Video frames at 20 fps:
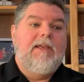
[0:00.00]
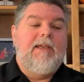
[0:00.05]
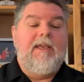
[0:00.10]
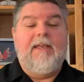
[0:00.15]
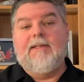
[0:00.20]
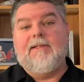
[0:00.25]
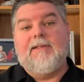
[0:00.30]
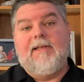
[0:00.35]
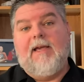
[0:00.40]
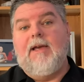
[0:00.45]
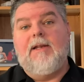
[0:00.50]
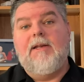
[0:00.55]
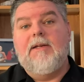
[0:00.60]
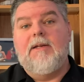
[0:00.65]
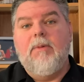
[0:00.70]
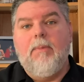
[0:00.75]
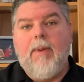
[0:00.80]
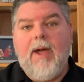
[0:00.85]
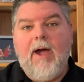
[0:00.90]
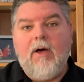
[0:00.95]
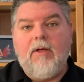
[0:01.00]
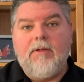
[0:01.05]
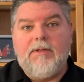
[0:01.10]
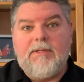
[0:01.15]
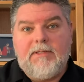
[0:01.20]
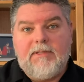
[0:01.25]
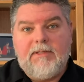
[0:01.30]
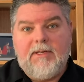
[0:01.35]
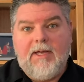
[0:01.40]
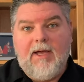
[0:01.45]
excited
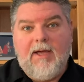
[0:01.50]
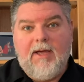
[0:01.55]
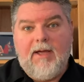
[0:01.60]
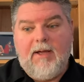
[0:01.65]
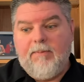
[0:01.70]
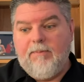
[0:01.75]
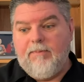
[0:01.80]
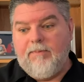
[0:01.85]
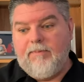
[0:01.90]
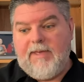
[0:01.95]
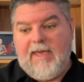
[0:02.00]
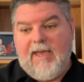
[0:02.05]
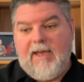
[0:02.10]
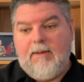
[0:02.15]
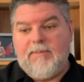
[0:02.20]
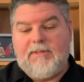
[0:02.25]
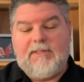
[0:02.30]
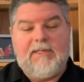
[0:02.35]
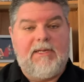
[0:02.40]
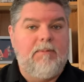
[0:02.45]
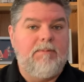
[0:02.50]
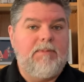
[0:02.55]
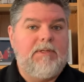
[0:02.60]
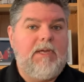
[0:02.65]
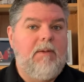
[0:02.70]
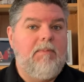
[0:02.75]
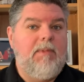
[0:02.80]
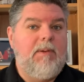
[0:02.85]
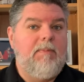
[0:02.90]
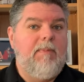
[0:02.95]
about Cam Sims coming